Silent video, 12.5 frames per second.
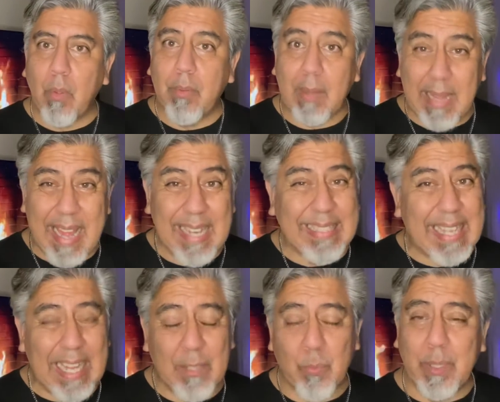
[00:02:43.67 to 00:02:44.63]
A lot of
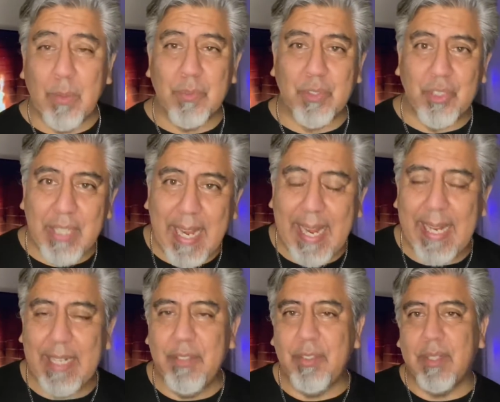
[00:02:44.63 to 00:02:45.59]
times we don't
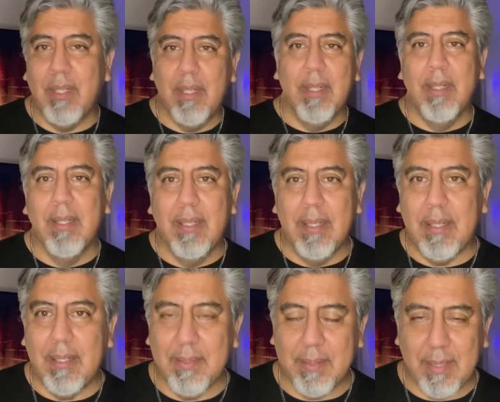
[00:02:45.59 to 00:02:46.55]
change
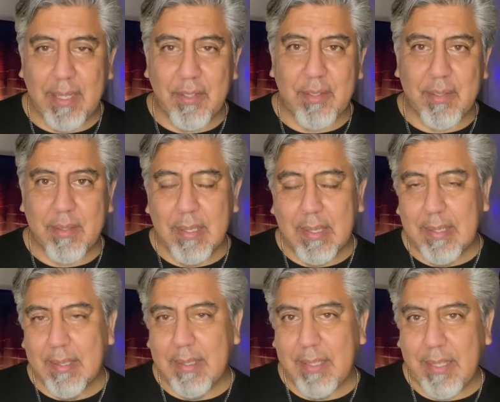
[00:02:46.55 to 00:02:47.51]
unless
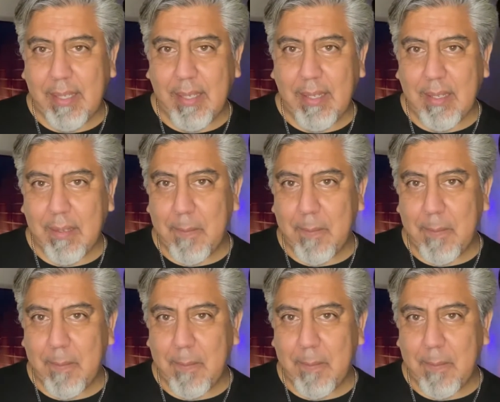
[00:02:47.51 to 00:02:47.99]
the